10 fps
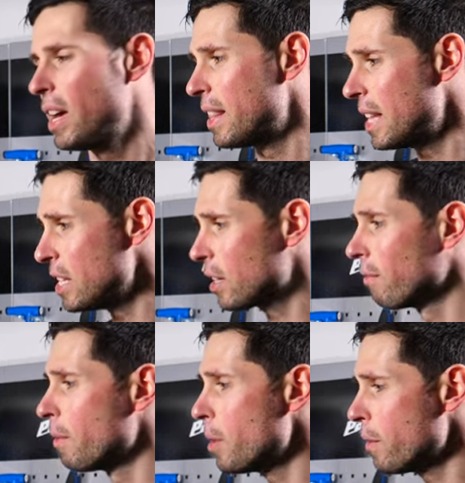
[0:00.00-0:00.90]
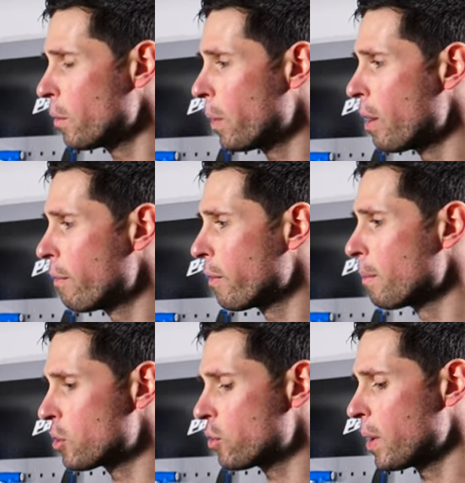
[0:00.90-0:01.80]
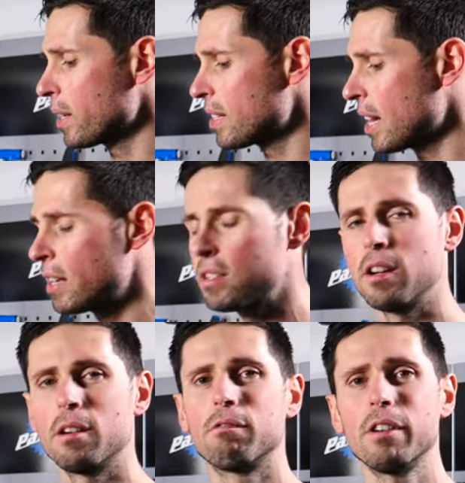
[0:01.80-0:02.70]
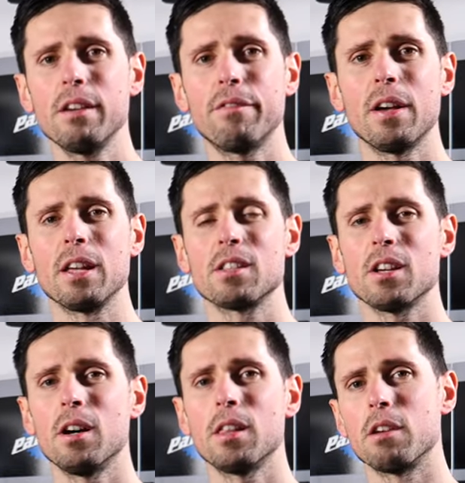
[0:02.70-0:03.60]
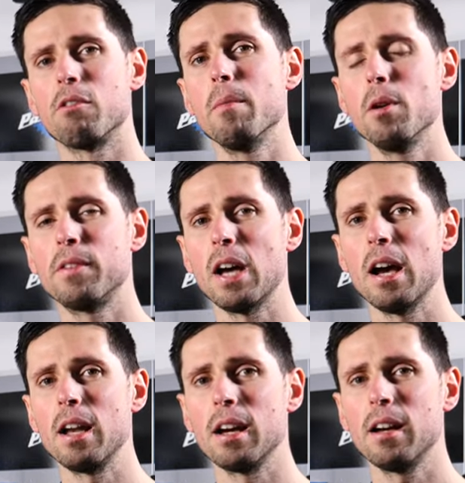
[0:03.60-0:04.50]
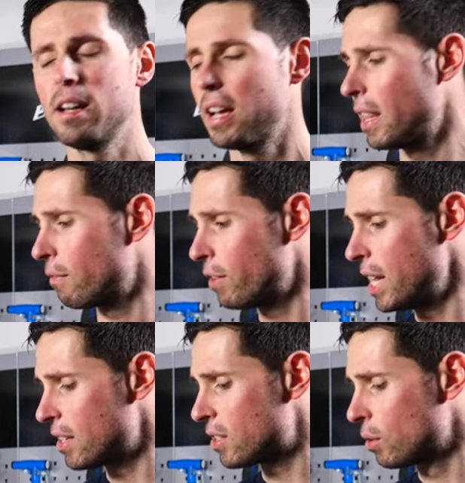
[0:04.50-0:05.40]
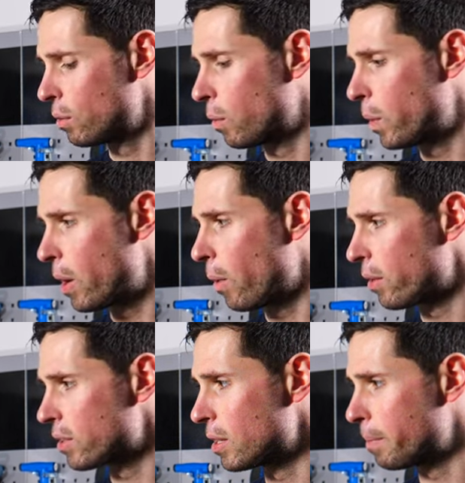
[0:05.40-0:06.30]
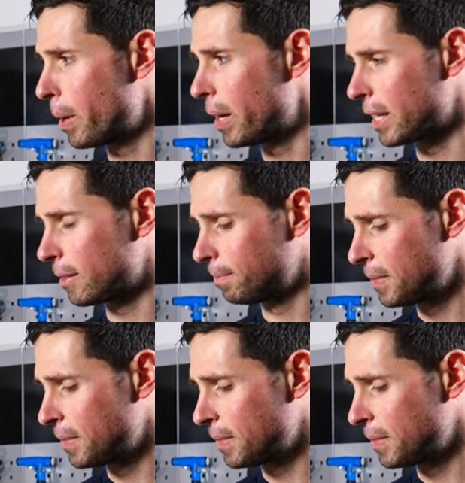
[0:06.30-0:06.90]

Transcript: And then you can remove the wheel from the truing stand, refit your tyre that you removed earlier, and then reinstall the wheel onto the bike.